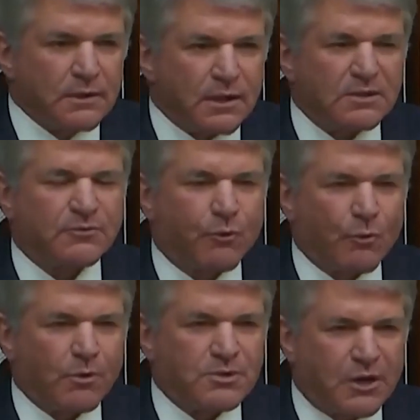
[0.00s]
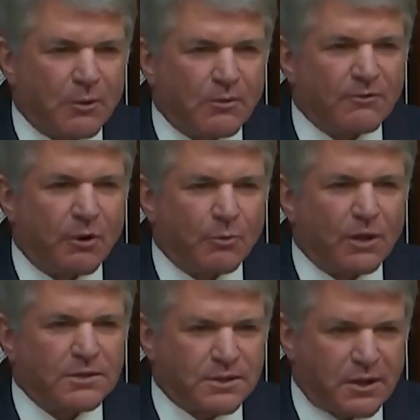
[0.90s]
as a former chairman of
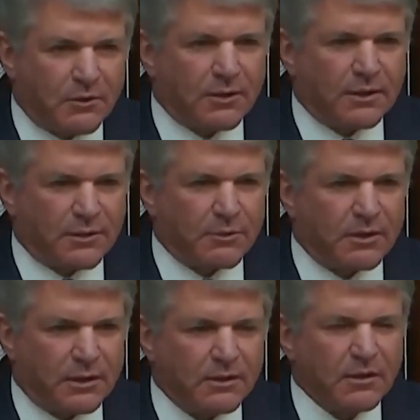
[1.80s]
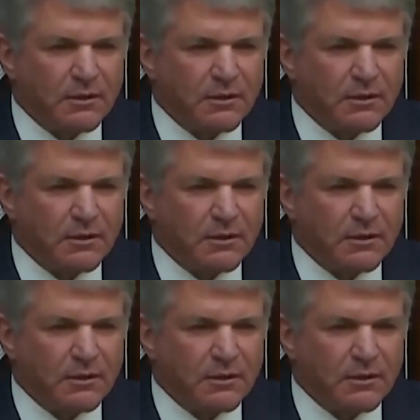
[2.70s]
Homeland Security Committee,